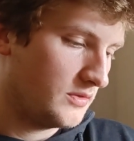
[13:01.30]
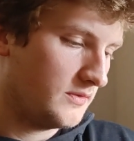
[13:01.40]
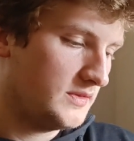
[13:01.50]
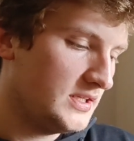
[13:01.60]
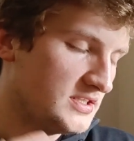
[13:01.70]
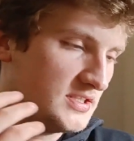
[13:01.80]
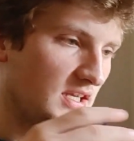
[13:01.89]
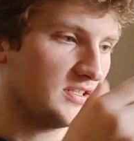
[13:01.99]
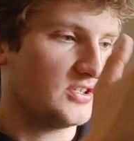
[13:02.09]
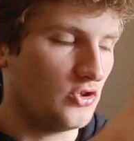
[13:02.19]
these
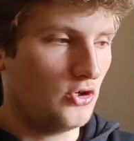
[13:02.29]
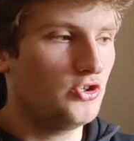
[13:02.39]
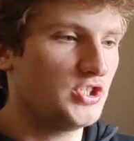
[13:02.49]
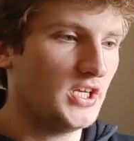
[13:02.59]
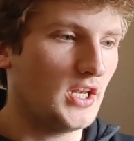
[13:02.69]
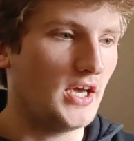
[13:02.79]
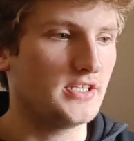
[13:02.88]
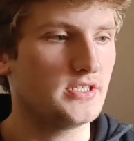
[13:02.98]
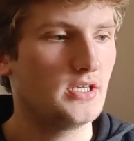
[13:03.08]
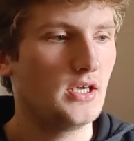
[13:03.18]
things that you learn to
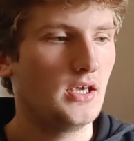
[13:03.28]
analyze,